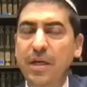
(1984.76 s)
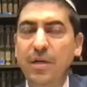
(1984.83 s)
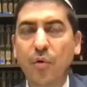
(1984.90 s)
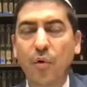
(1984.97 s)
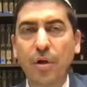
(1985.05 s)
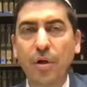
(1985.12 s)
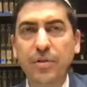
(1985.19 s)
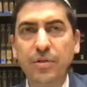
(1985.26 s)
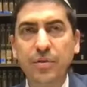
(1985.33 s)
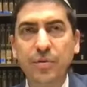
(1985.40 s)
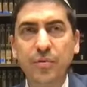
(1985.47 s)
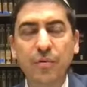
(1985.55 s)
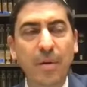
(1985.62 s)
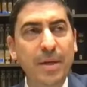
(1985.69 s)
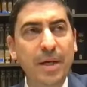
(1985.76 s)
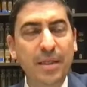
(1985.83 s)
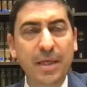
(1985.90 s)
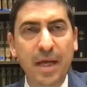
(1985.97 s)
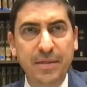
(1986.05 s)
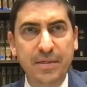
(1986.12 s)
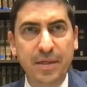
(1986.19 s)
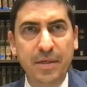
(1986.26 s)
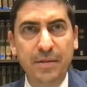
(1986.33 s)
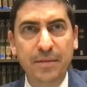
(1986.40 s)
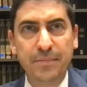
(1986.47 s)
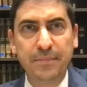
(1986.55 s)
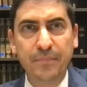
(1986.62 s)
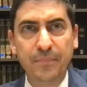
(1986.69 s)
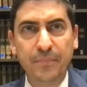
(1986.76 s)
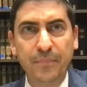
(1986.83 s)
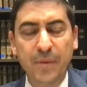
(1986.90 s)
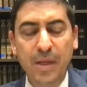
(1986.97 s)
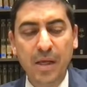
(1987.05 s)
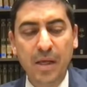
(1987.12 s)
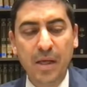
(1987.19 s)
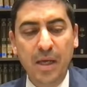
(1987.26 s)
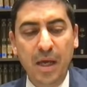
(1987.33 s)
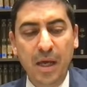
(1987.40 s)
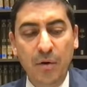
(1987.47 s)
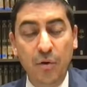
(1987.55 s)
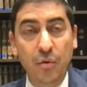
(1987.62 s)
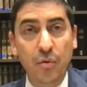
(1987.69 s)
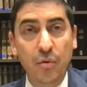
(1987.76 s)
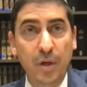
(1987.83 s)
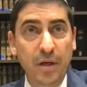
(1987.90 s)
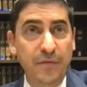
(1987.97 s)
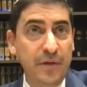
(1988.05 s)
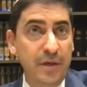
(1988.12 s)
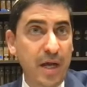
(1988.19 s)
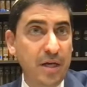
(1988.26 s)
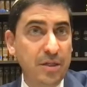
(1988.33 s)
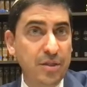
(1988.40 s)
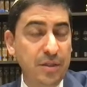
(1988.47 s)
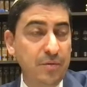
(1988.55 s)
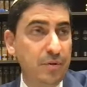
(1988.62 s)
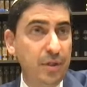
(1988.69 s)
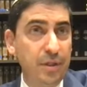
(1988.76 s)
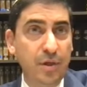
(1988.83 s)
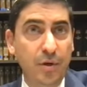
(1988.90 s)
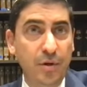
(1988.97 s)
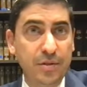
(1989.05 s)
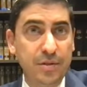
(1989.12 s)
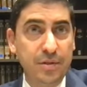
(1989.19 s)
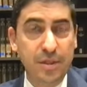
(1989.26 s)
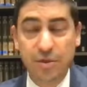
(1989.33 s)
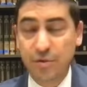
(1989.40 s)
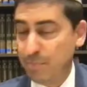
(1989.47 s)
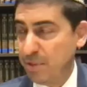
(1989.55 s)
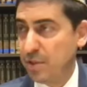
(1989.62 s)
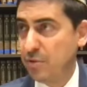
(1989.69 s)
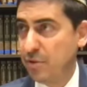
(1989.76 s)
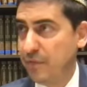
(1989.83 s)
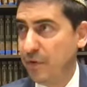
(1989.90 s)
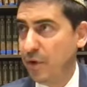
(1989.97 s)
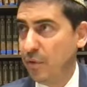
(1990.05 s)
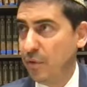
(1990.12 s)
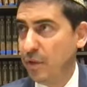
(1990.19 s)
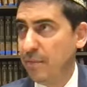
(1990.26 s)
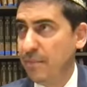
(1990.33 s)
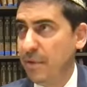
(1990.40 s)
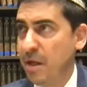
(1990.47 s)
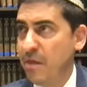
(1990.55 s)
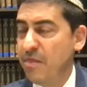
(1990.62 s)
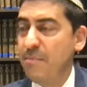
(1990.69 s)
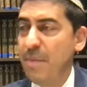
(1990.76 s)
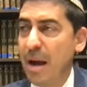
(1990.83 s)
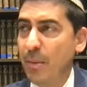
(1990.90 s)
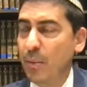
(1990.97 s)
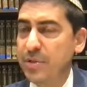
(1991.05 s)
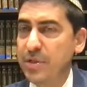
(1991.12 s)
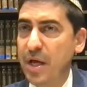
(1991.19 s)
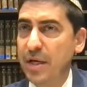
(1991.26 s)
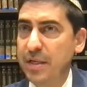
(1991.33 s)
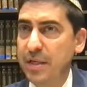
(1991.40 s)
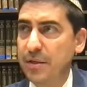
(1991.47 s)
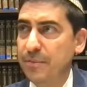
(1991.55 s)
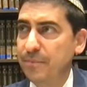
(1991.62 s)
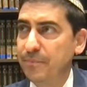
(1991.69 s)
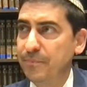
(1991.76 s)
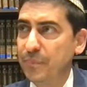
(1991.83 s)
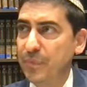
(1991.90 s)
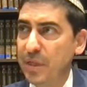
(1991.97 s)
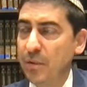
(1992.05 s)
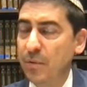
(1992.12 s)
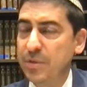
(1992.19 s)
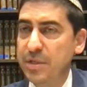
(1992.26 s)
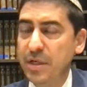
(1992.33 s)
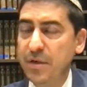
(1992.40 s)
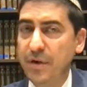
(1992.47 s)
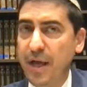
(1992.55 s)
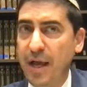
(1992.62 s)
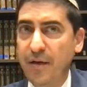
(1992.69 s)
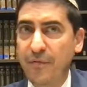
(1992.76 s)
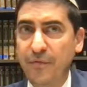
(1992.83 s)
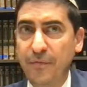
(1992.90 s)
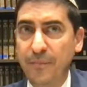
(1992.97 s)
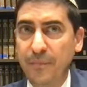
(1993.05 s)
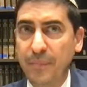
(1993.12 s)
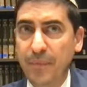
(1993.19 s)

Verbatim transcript: that according to Rabbi Eliezer, who, if he actually really holds Tishrei B'Tishrei for Olam, the Mabul was not a year; it was a year and a half.